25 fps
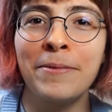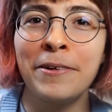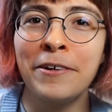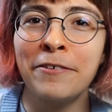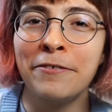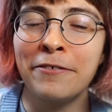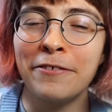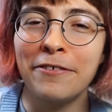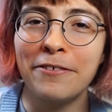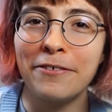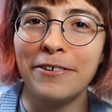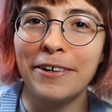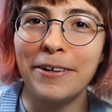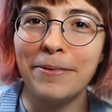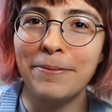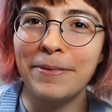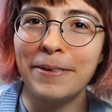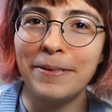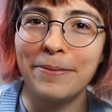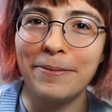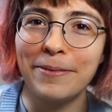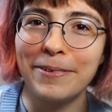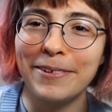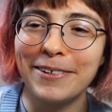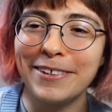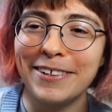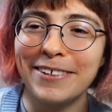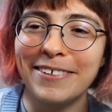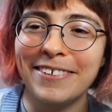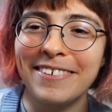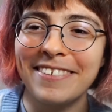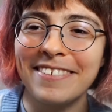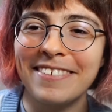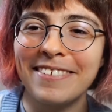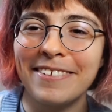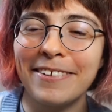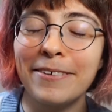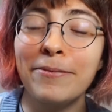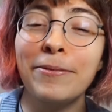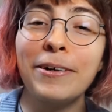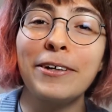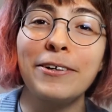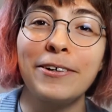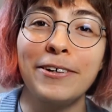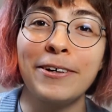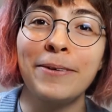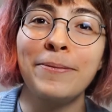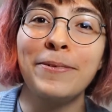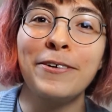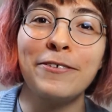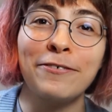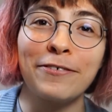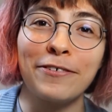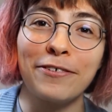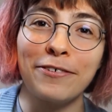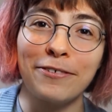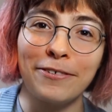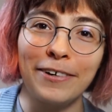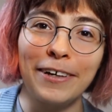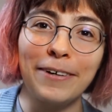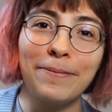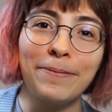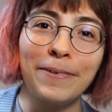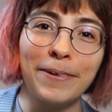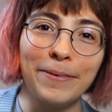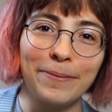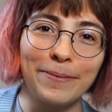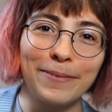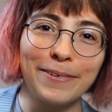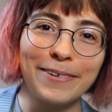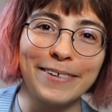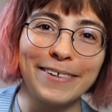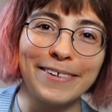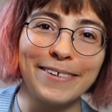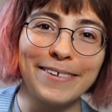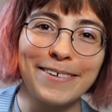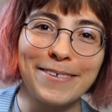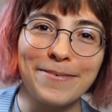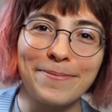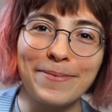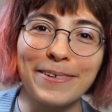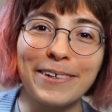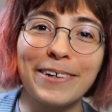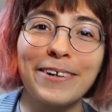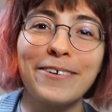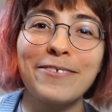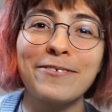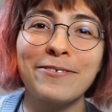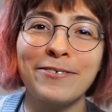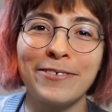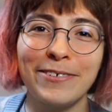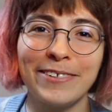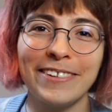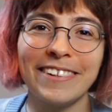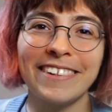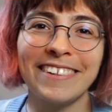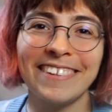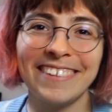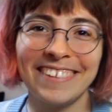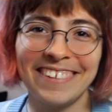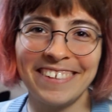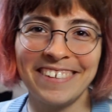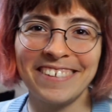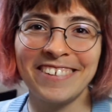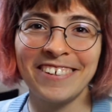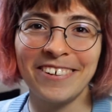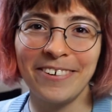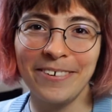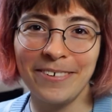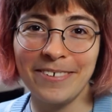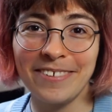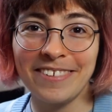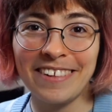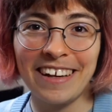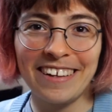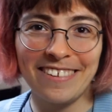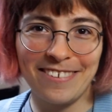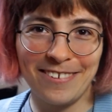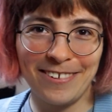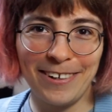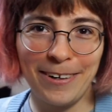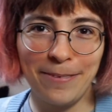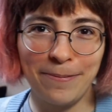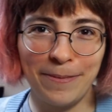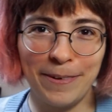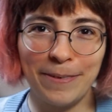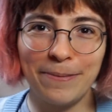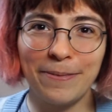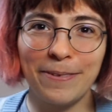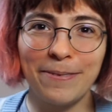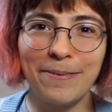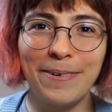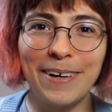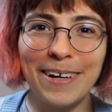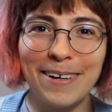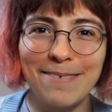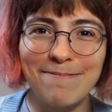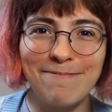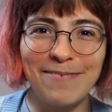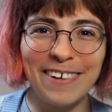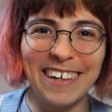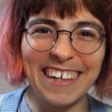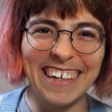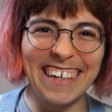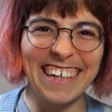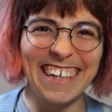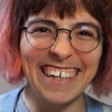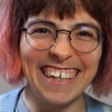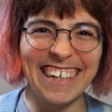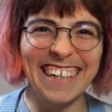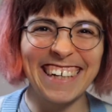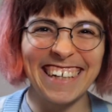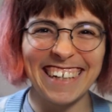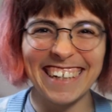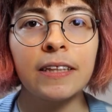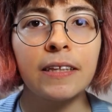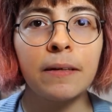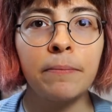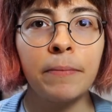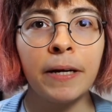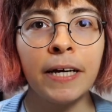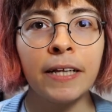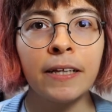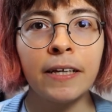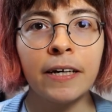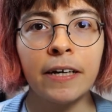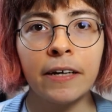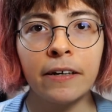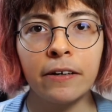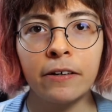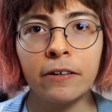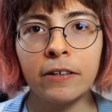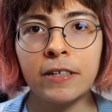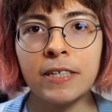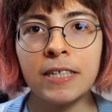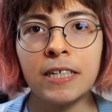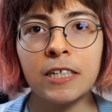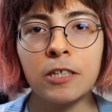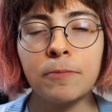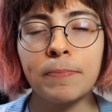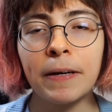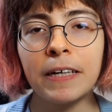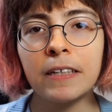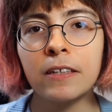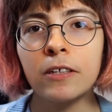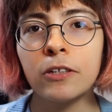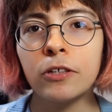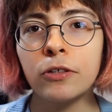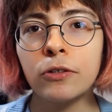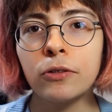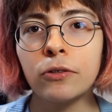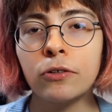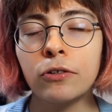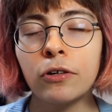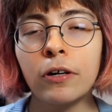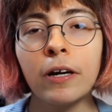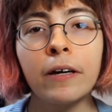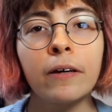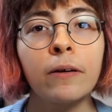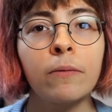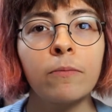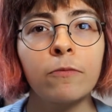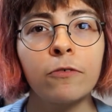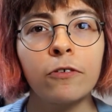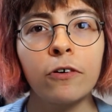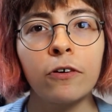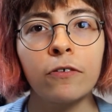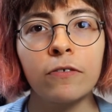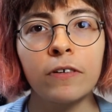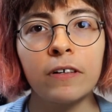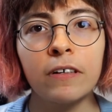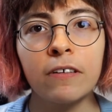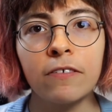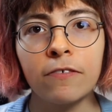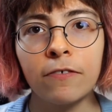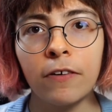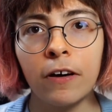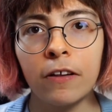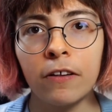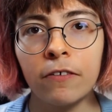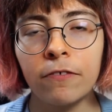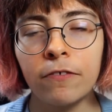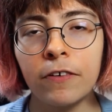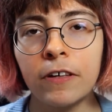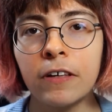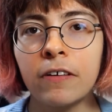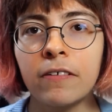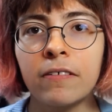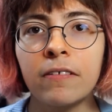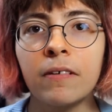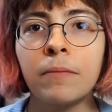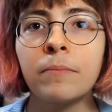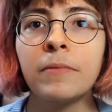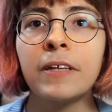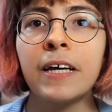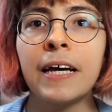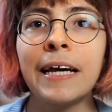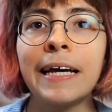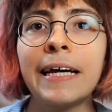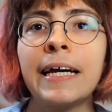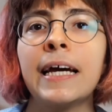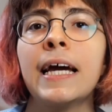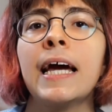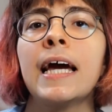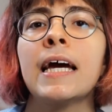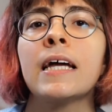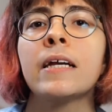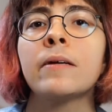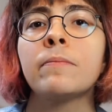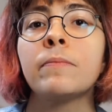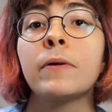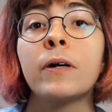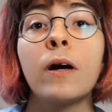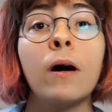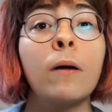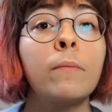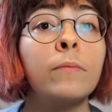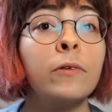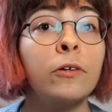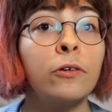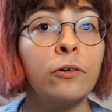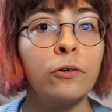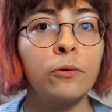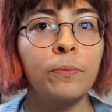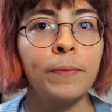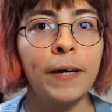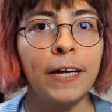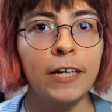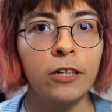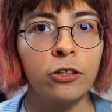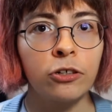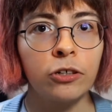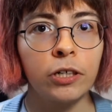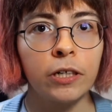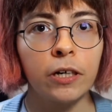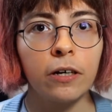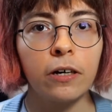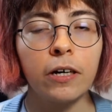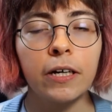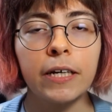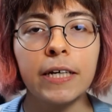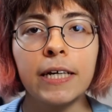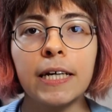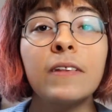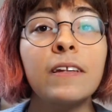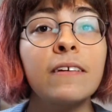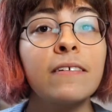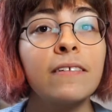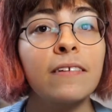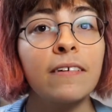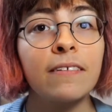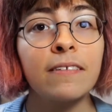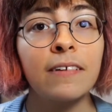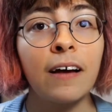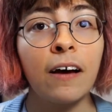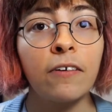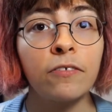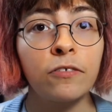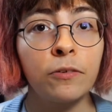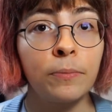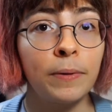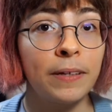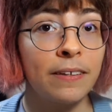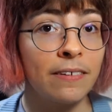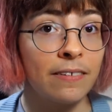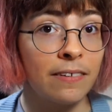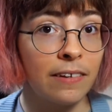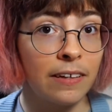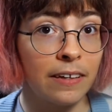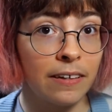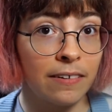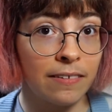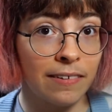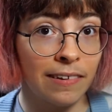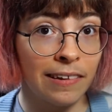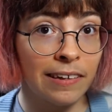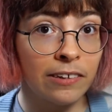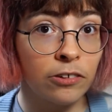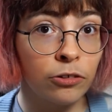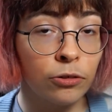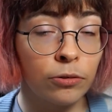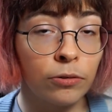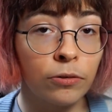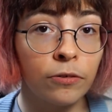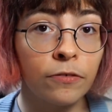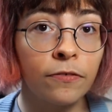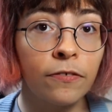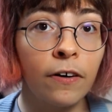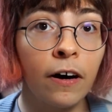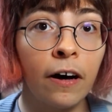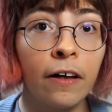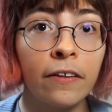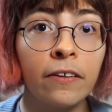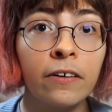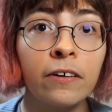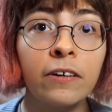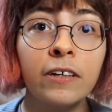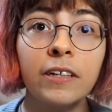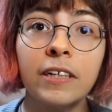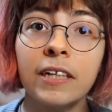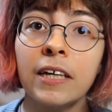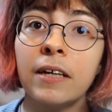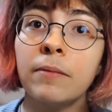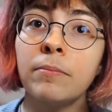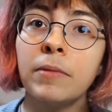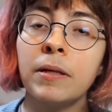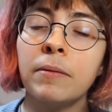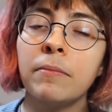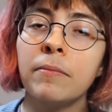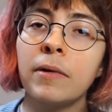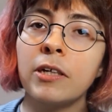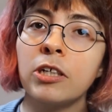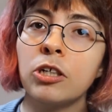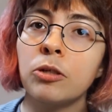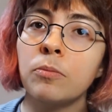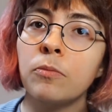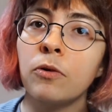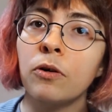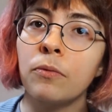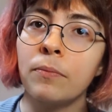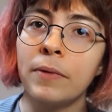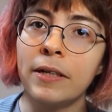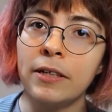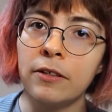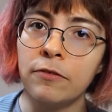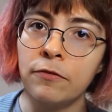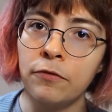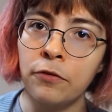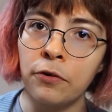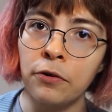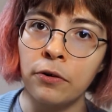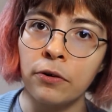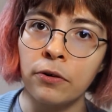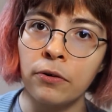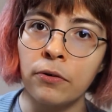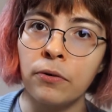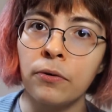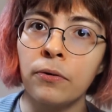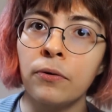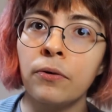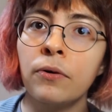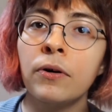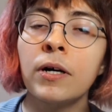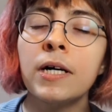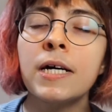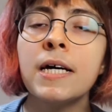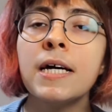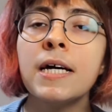here for straight people jokes. Well, you come here for straight people jokes, but not for the jokes that straight people might make. The male heir is expected to triumph over his father figure someday and become the new patriarch. This doesn't have to be his literal father, it can be much more metaphorical.